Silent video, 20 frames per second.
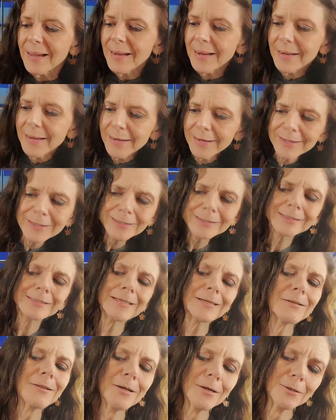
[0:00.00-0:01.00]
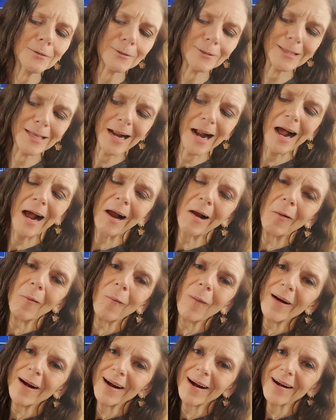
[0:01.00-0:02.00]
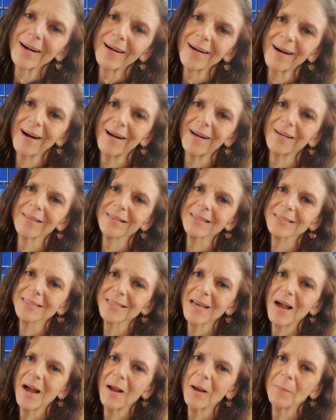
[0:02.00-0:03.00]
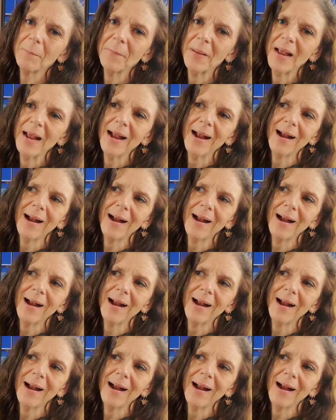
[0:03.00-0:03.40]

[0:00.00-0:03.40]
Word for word: here's the clothes that I wear all the time,